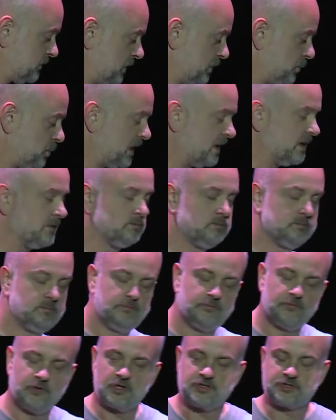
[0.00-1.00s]
when I
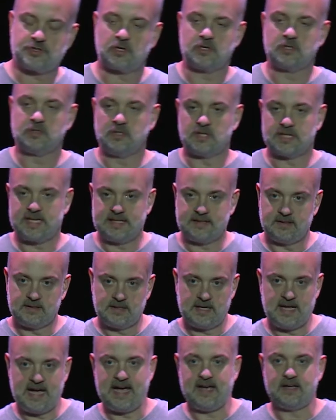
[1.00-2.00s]
first started
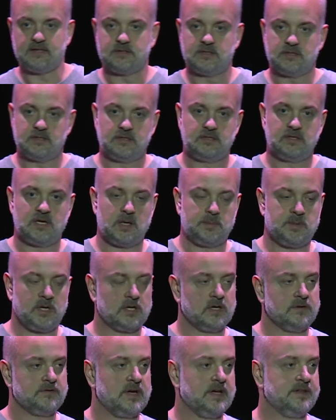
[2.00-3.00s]
looking at
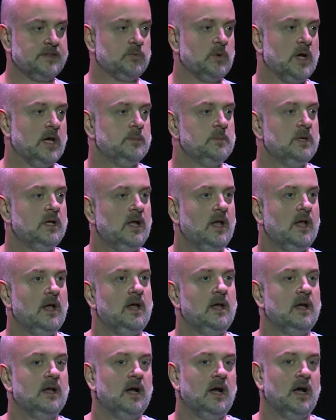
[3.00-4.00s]
typography on the web,
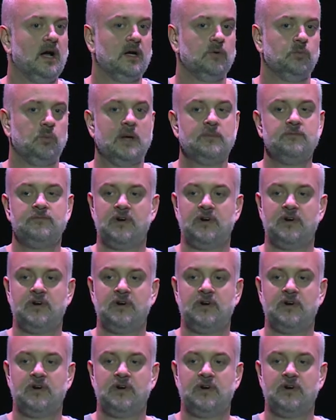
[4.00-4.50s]
uh, web